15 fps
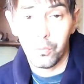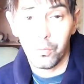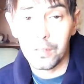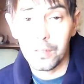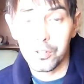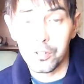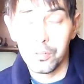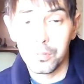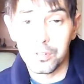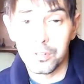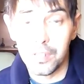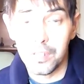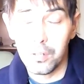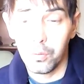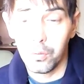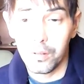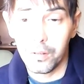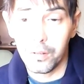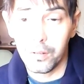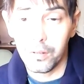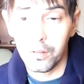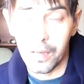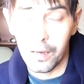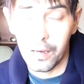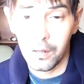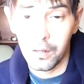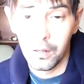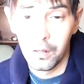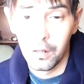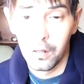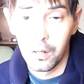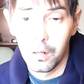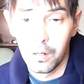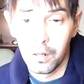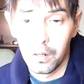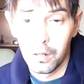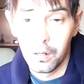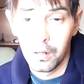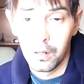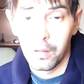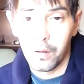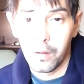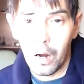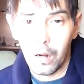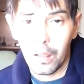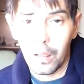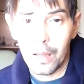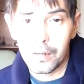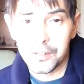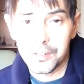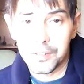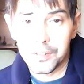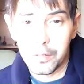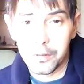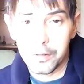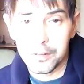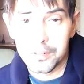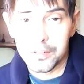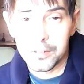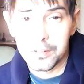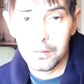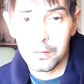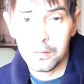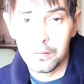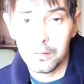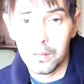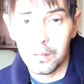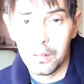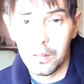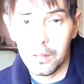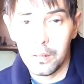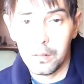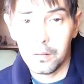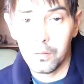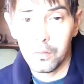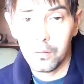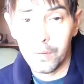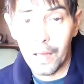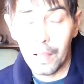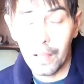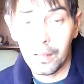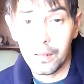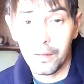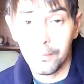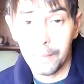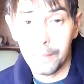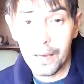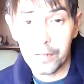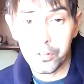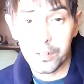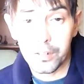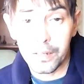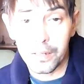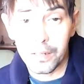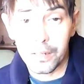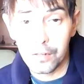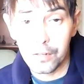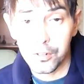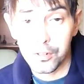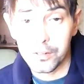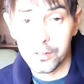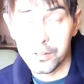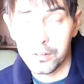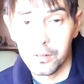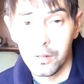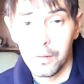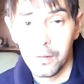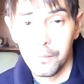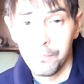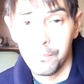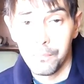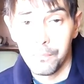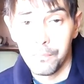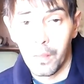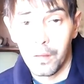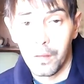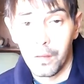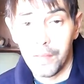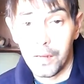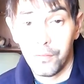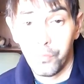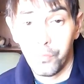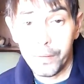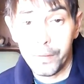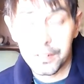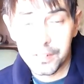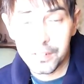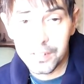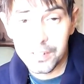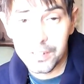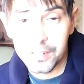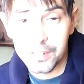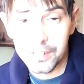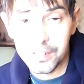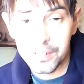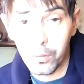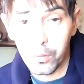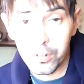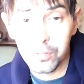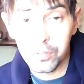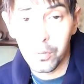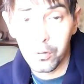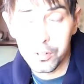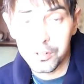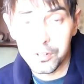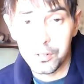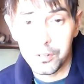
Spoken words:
as humans deal with is that there are a lot of secrets hidden in the reality of magic and conscious that if we could see the way we're supposed to,